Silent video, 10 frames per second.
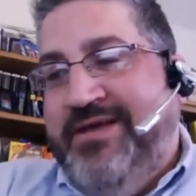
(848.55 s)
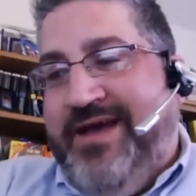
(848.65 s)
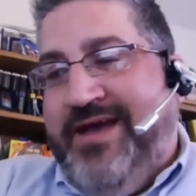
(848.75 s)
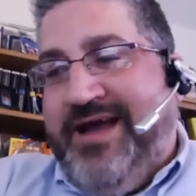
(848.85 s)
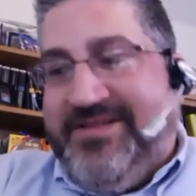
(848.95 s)

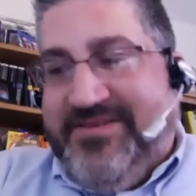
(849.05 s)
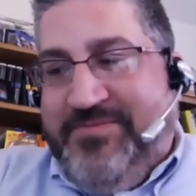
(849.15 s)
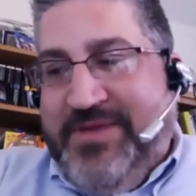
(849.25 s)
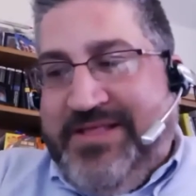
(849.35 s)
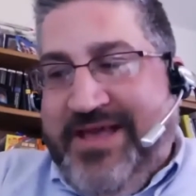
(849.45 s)
got to
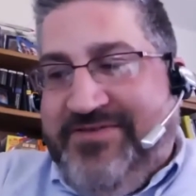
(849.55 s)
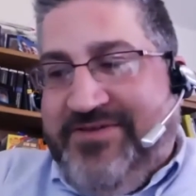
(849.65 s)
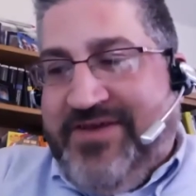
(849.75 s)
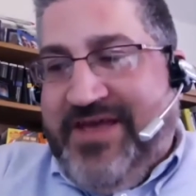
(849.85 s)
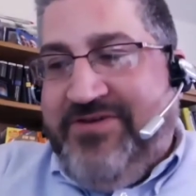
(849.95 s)
speak at the
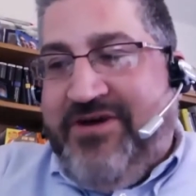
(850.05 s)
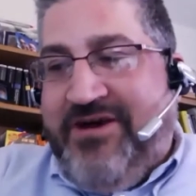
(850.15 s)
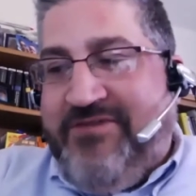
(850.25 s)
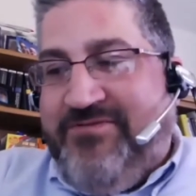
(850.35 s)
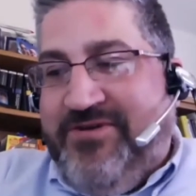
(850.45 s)
ASUG annual
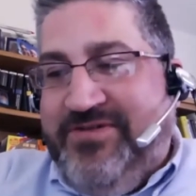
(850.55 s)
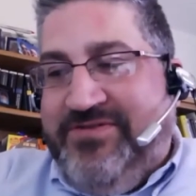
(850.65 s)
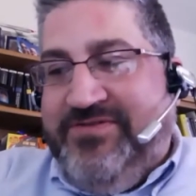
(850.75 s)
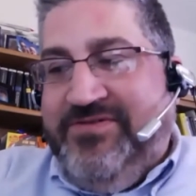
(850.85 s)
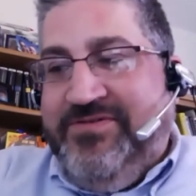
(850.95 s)

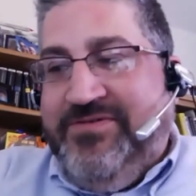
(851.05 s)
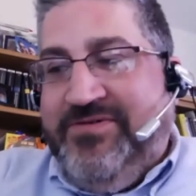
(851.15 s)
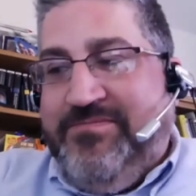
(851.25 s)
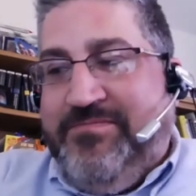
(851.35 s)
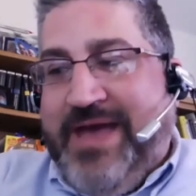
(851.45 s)
conference
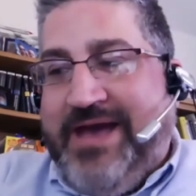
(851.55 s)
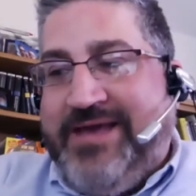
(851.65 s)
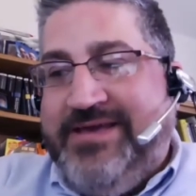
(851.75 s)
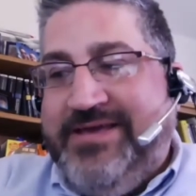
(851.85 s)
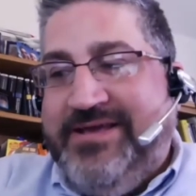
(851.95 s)
back
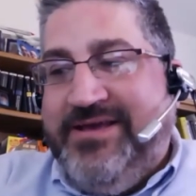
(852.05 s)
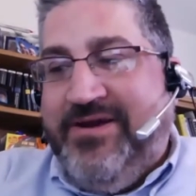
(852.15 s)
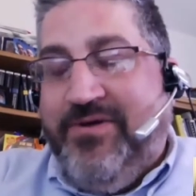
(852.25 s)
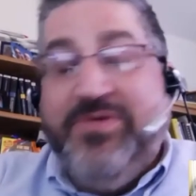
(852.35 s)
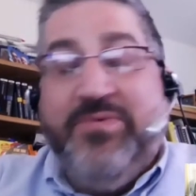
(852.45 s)

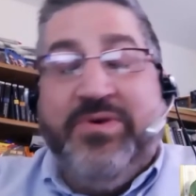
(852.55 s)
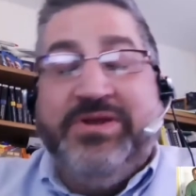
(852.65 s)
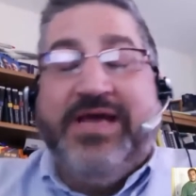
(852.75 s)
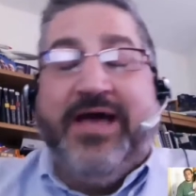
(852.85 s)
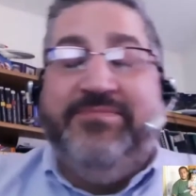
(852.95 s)
only one
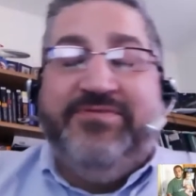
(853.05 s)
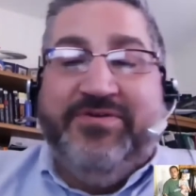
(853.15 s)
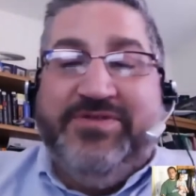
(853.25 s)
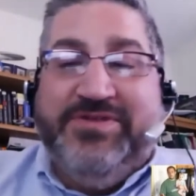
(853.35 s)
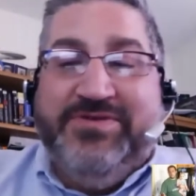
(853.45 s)
time,
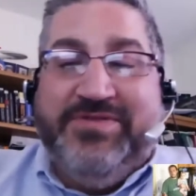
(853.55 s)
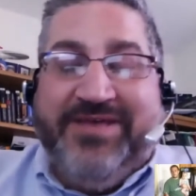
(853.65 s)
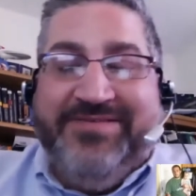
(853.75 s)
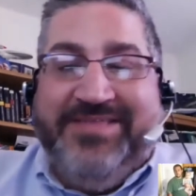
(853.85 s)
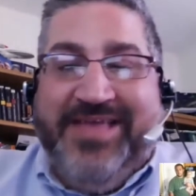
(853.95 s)
so
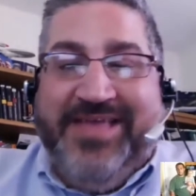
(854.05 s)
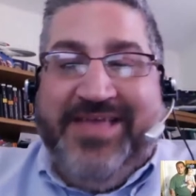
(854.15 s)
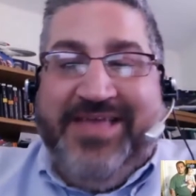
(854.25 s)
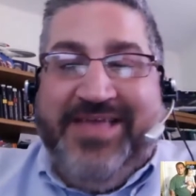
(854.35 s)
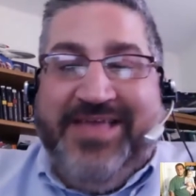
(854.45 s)
2010,
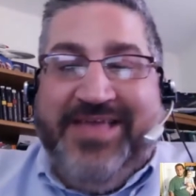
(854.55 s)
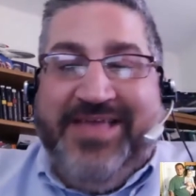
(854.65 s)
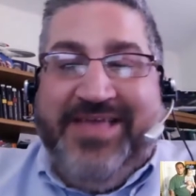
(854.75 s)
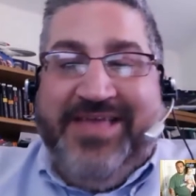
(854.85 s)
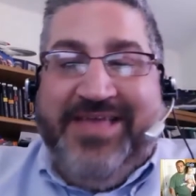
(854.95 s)

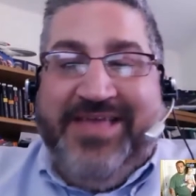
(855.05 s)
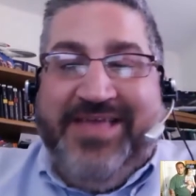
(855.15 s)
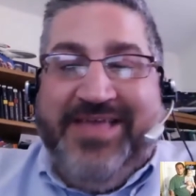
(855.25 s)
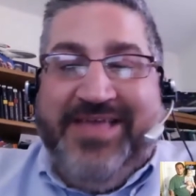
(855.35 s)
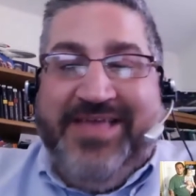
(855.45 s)

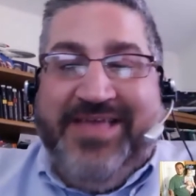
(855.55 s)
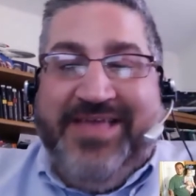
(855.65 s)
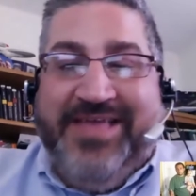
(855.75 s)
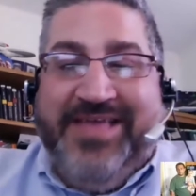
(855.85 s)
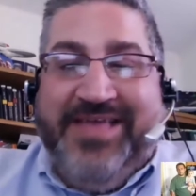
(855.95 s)
and
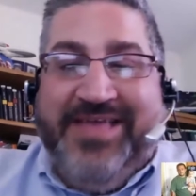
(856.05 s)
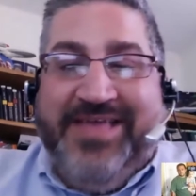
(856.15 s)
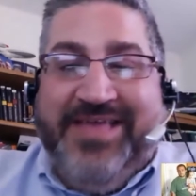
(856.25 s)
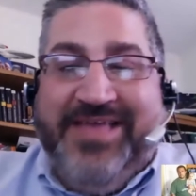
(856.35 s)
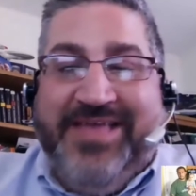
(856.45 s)
I was
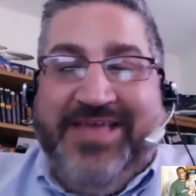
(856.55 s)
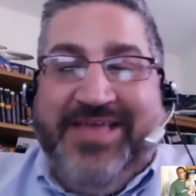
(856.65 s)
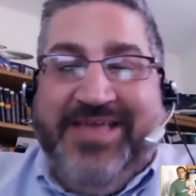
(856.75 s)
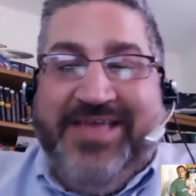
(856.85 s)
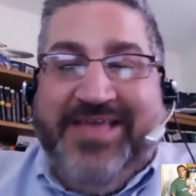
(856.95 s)
stuck
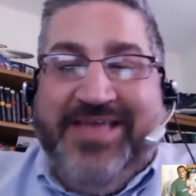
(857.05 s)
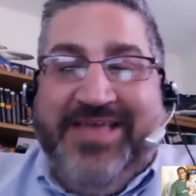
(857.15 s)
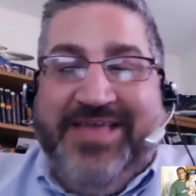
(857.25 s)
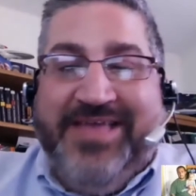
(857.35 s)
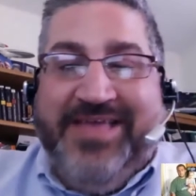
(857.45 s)

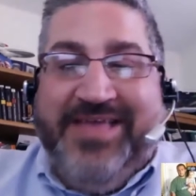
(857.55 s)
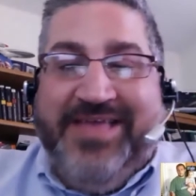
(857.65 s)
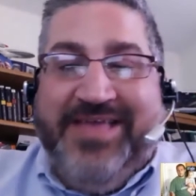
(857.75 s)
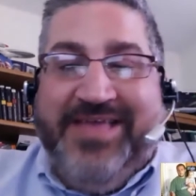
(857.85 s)
in the